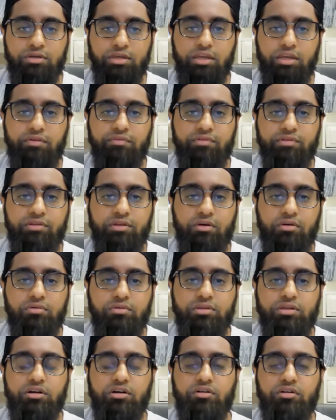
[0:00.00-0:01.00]
So even
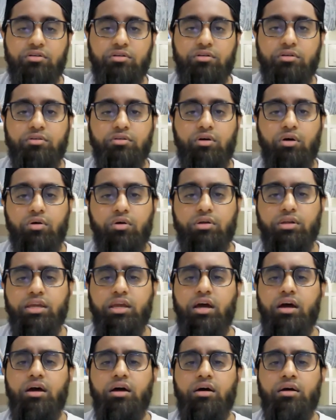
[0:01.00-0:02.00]
though there are
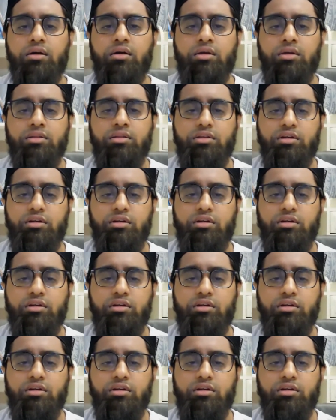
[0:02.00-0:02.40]
awliya,